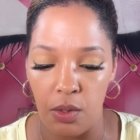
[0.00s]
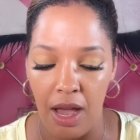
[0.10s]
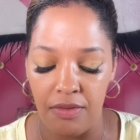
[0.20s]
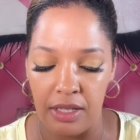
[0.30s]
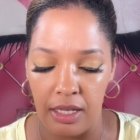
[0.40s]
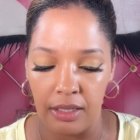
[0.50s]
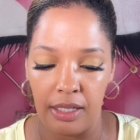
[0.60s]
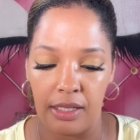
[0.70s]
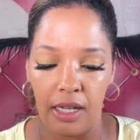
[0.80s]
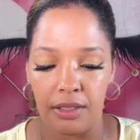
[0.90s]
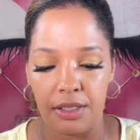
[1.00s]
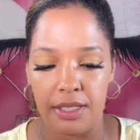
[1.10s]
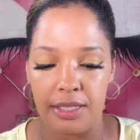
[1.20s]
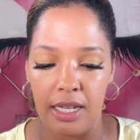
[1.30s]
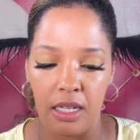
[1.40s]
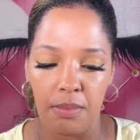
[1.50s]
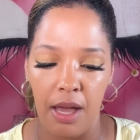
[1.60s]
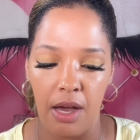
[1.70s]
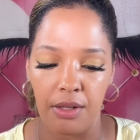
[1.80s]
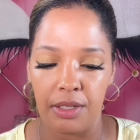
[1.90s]
have the LA Colors setting
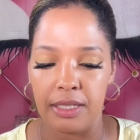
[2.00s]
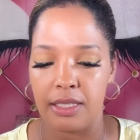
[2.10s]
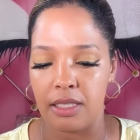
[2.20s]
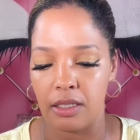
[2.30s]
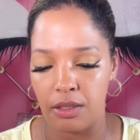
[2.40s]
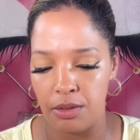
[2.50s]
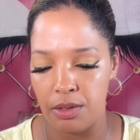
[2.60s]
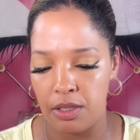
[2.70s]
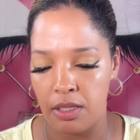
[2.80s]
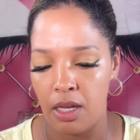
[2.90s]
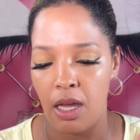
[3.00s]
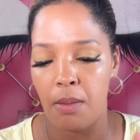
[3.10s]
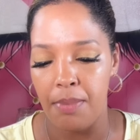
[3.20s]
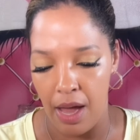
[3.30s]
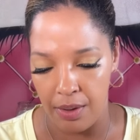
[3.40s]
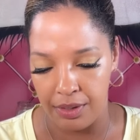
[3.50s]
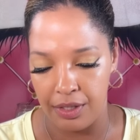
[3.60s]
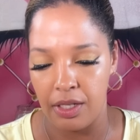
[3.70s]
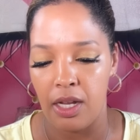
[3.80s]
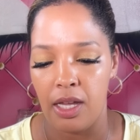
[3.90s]
powder. It's the loose
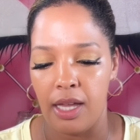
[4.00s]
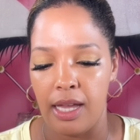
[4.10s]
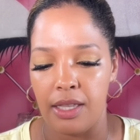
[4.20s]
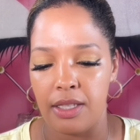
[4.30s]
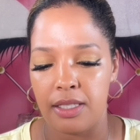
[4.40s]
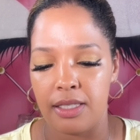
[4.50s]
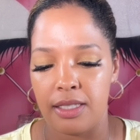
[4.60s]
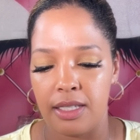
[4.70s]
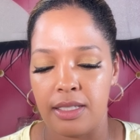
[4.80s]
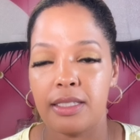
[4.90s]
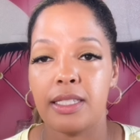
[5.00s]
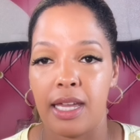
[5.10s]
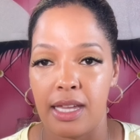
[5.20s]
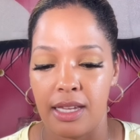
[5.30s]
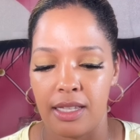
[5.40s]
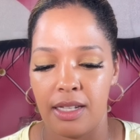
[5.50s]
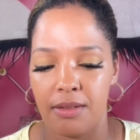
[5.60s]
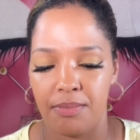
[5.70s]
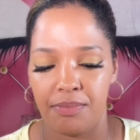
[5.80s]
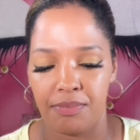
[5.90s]
powder and this is in tan.
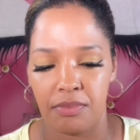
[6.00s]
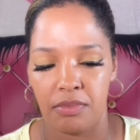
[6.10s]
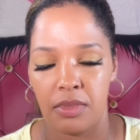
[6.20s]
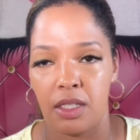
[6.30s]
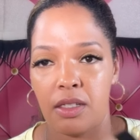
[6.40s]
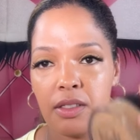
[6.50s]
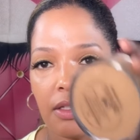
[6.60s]
So